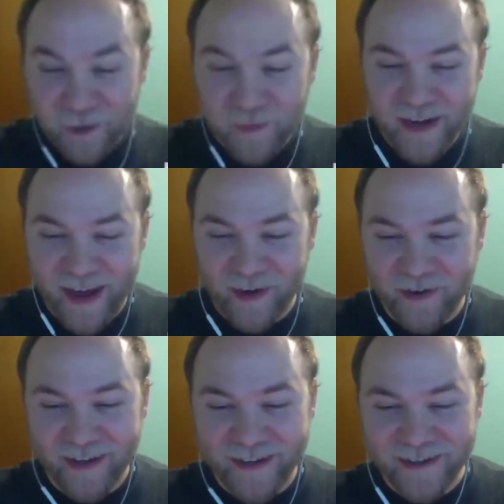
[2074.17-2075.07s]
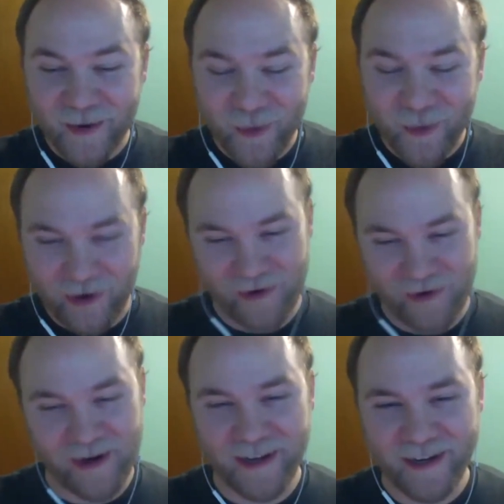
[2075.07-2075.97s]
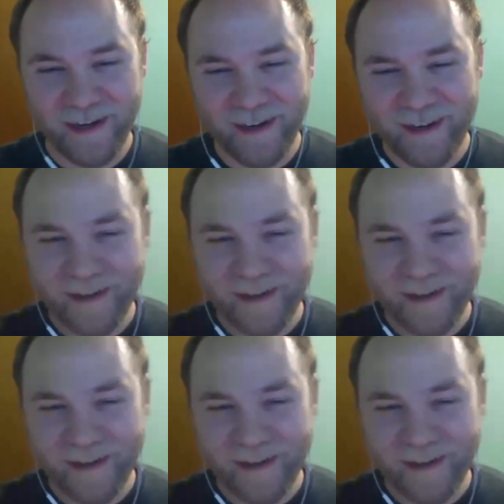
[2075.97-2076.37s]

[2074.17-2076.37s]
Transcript: me now? And does it work all right? sounds yeah,